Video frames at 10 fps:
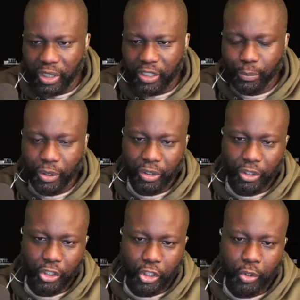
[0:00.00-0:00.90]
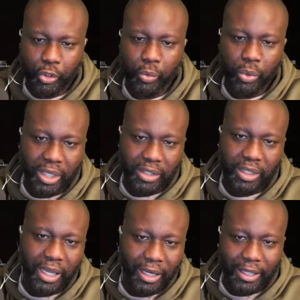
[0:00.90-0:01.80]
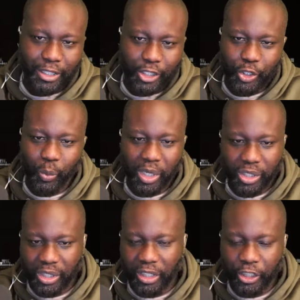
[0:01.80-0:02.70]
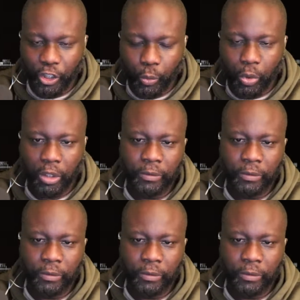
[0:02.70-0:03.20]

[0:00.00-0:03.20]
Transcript: But you instigated the situation and you were